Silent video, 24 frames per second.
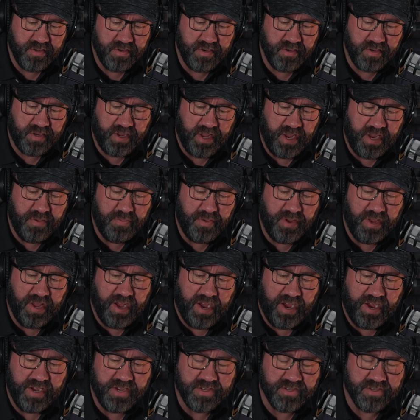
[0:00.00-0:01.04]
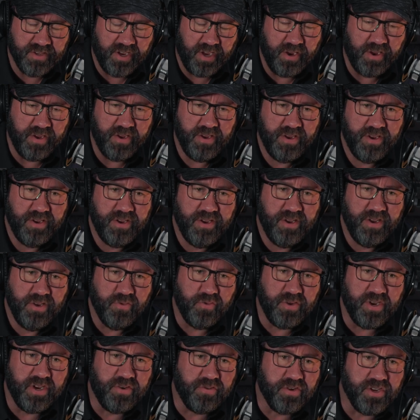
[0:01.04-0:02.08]
KPIs. We
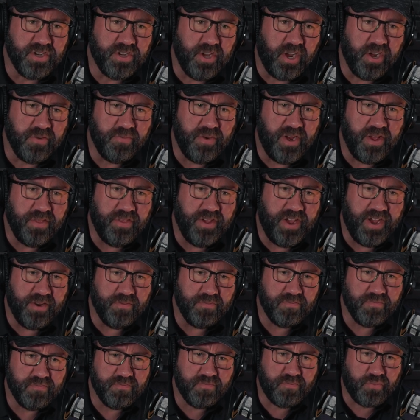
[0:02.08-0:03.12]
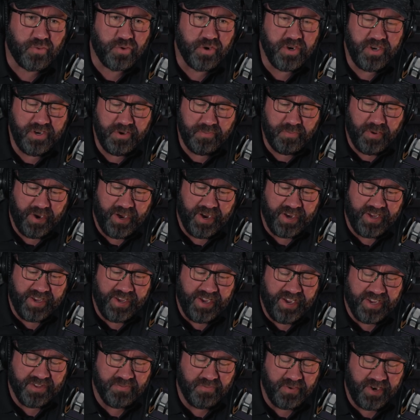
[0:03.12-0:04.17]
didn't really talk about that
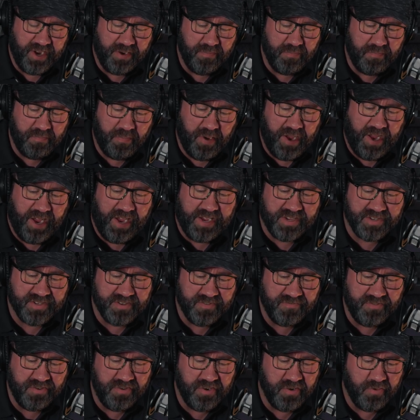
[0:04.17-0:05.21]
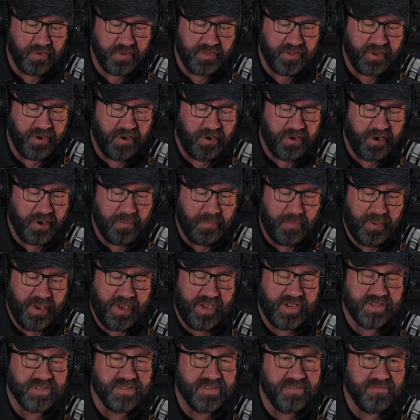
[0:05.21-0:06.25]
pre-podcast, but I'm positive you know what they are, and I'm
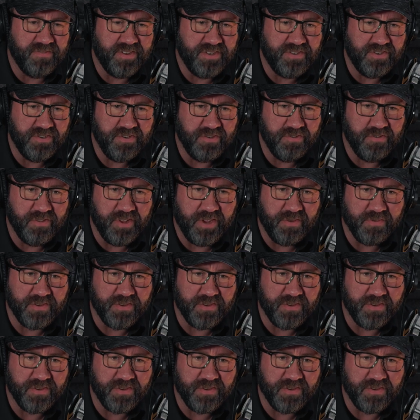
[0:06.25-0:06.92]
positive that you do them.